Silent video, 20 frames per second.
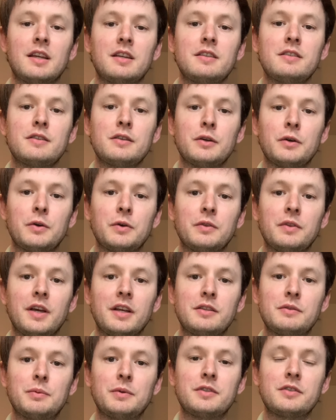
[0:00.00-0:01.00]
So
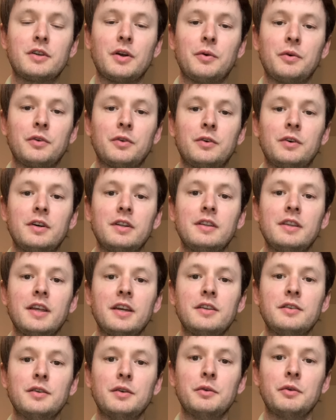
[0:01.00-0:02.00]
that's what's going on.
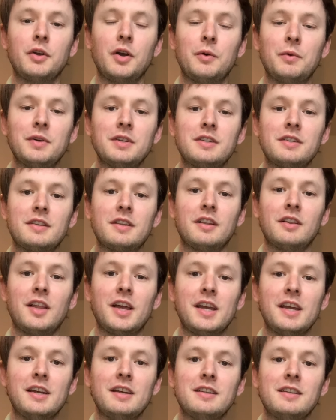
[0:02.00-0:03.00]
They do go into the
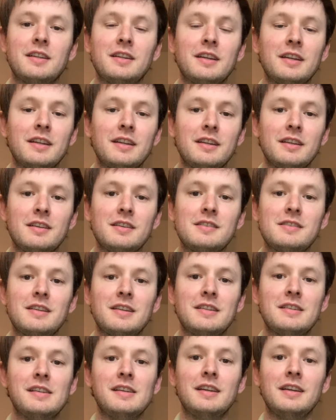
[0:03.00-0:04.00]
land, and it is
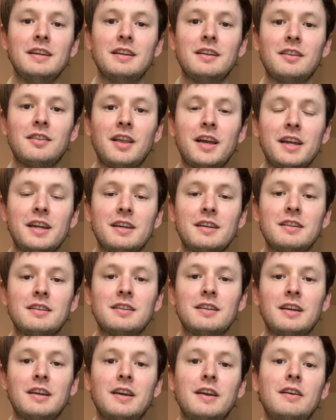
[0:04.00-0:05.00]
indeed a land
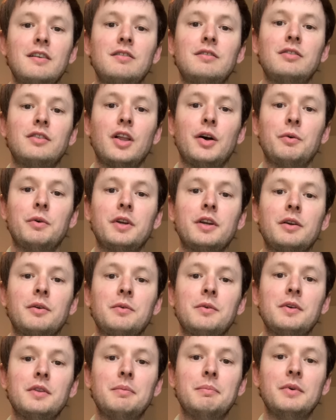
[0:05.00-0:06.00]
flowing
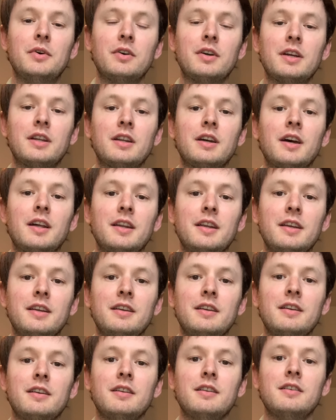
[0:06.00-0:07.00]
with milk and
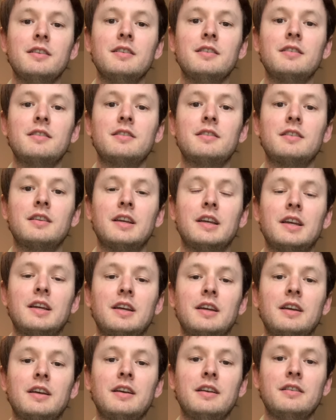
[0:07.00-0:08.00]
honey.
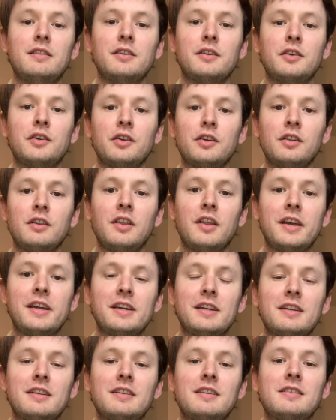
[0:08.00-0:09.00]
It's a good
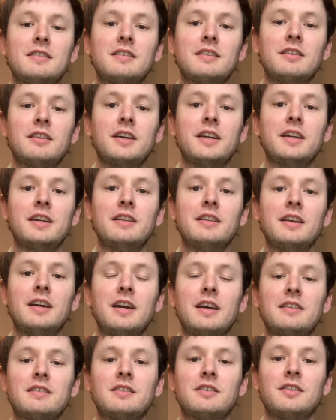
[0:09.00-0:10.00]
land. It's a land that
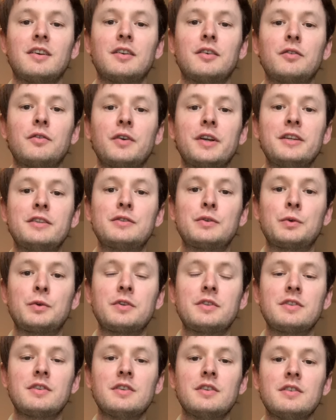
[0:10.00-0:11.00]
has a lot of
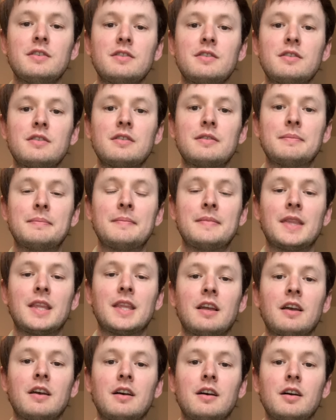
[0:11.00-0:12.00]
resources,
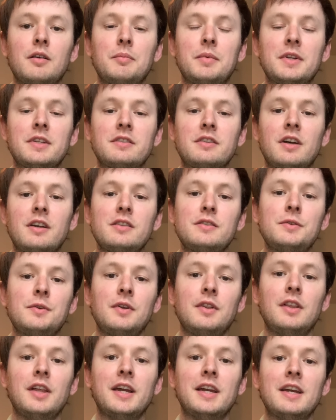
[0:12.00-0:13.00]
but it's also
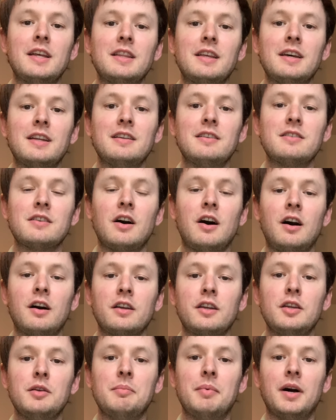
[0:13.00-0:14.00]
a land that is
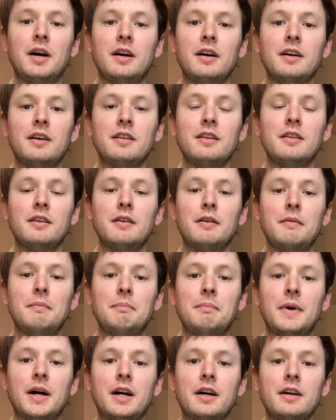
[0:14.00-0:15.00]
occupied
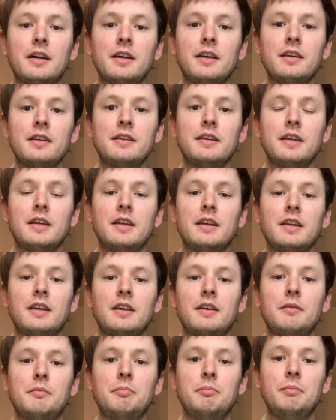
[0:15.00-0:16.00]
by
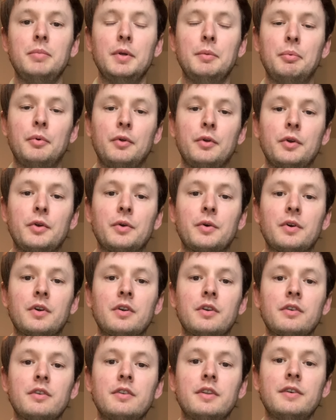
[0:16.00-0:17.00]
people who
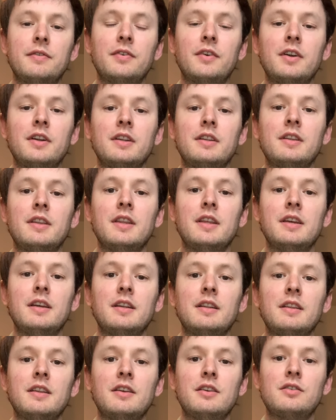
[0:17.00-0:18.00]
are different
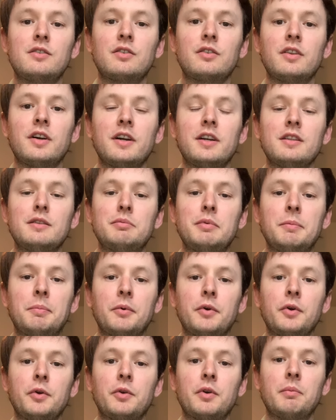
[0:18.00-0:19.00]
than the Israelites,
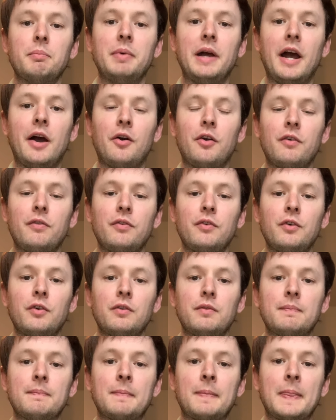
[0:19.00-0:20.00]
people who are
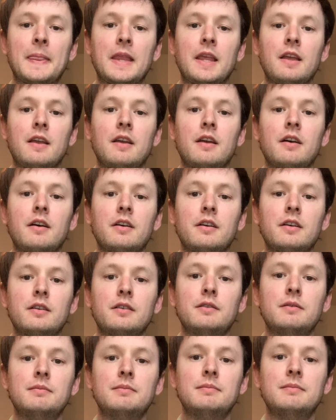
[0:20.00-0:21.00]
powerful,
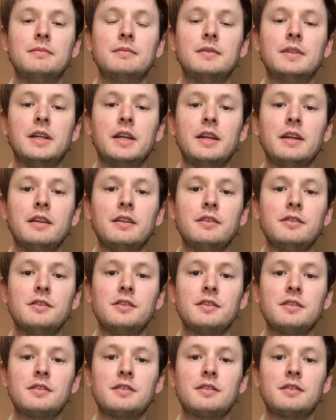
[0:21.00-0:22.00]
and
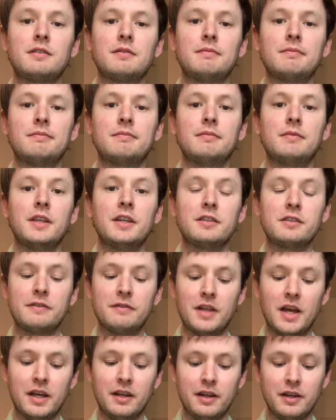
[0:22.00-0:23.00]
just things of
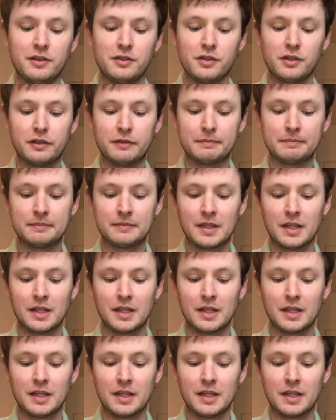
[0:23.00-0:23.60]
that nature.